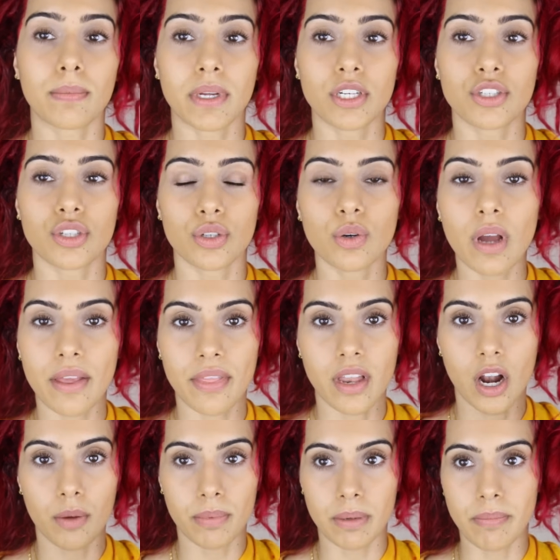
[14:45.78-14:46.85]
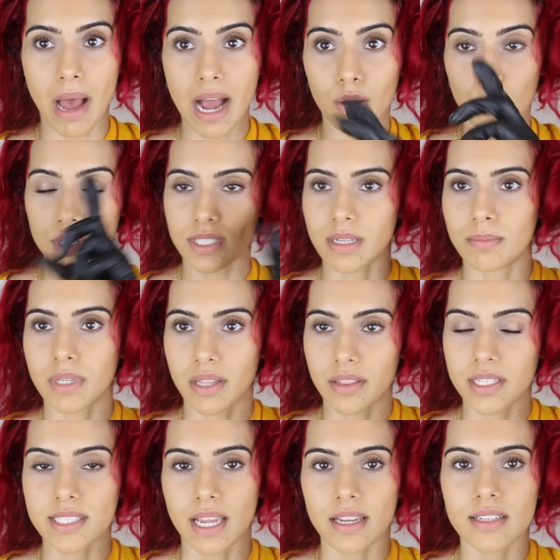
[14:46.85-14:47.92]
I'm gonna do. And then I'll be back once I'm done
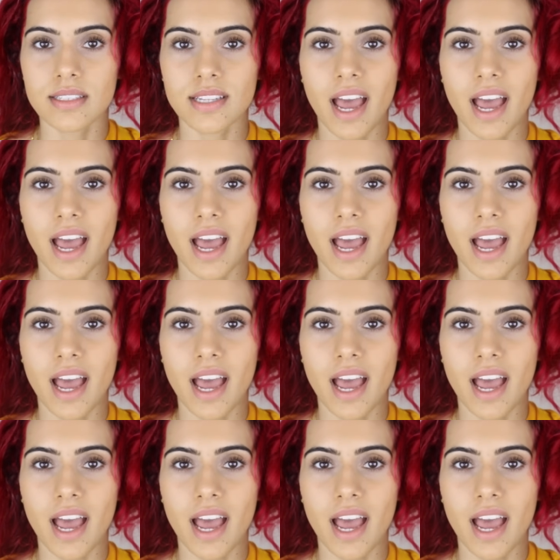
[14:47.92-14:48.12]
the second